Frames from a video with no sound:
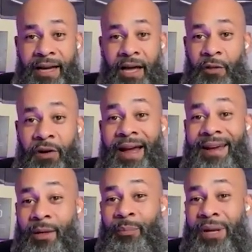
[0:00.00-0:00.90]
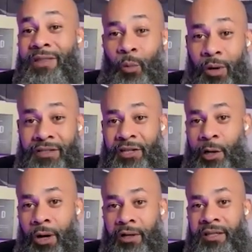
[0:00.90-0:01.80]
And they're not going to be the ones to
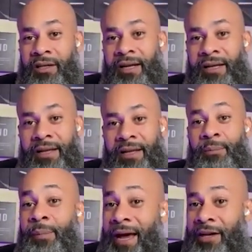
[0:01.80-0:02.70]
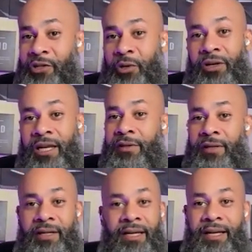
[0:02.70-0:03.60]
go out there and bash you or give
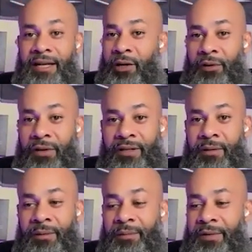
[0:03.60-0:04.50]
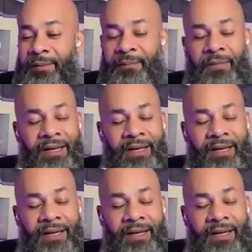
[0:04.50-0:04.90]
you the